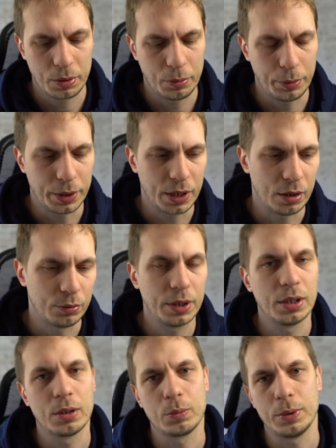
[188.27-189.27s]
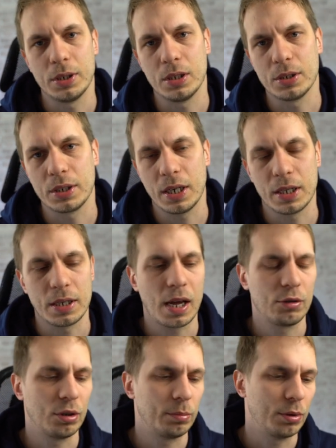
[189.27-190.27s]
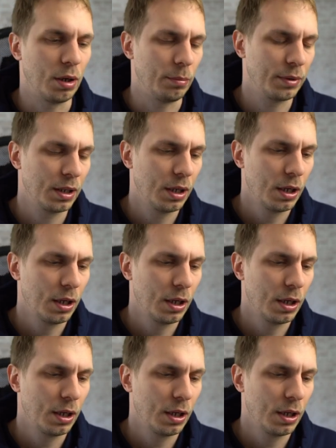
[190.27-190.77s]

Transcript: we can read it, we don't get an error prompt.